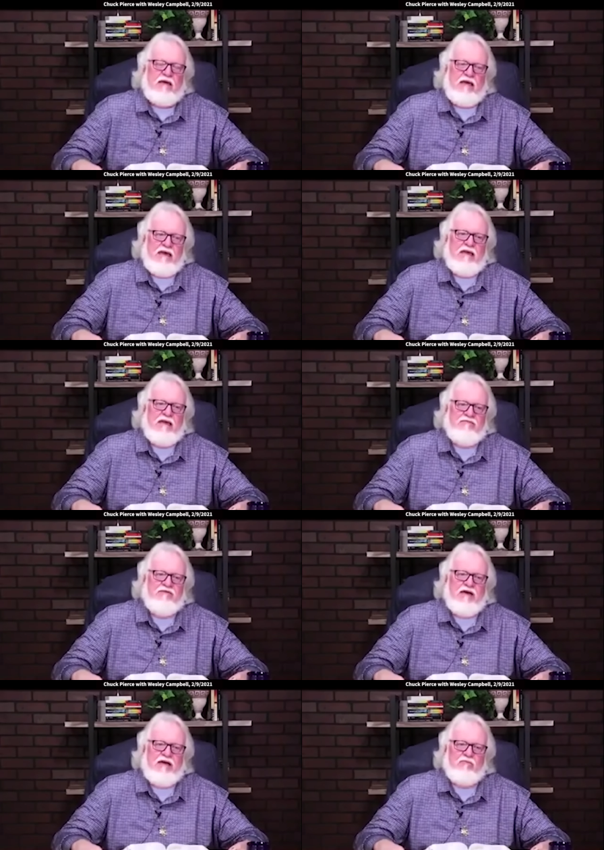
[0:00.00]
And if
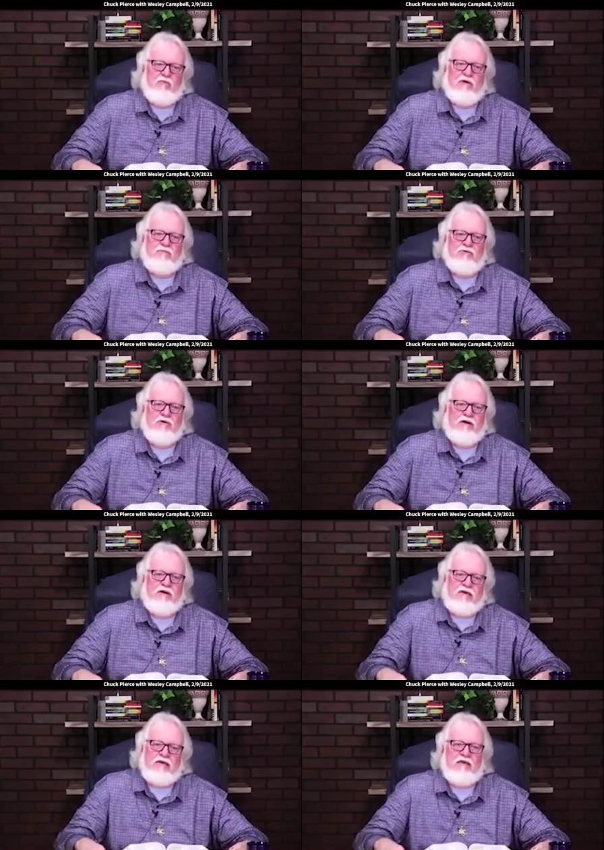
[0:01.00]
I had one prayer
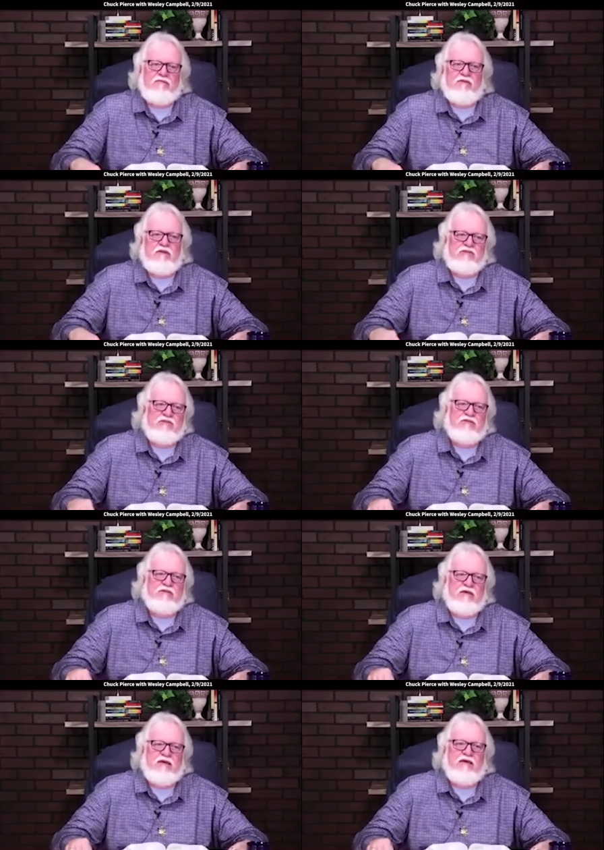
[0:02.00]
to end this
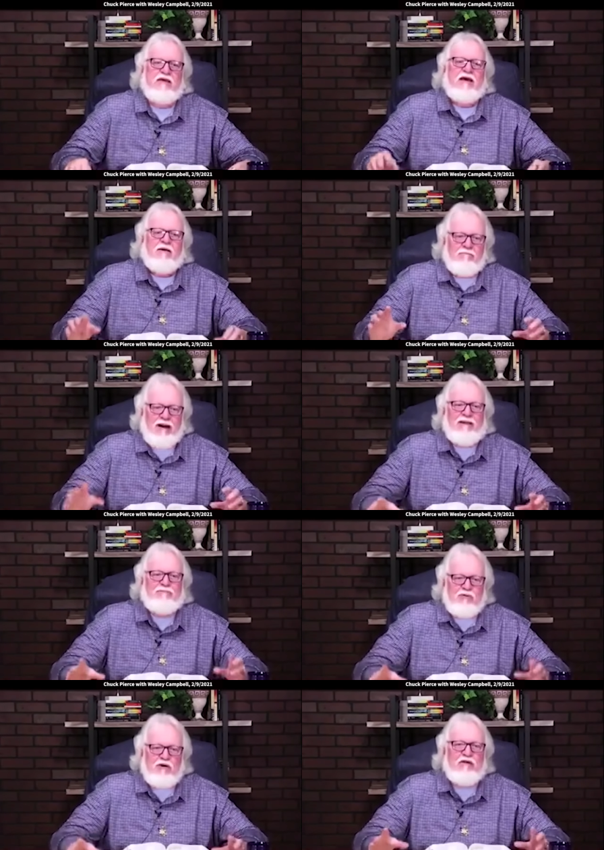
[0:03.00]
today, my
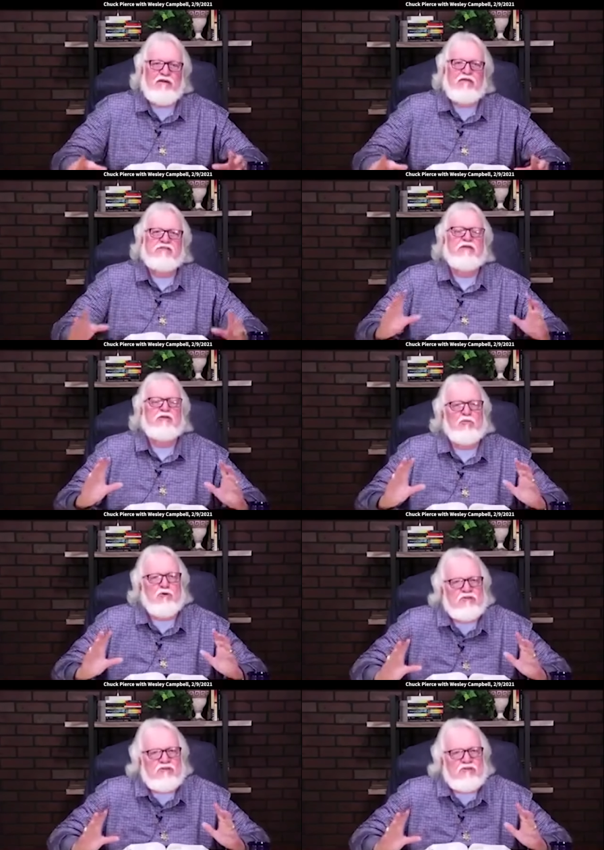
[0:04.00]
prayer is that you will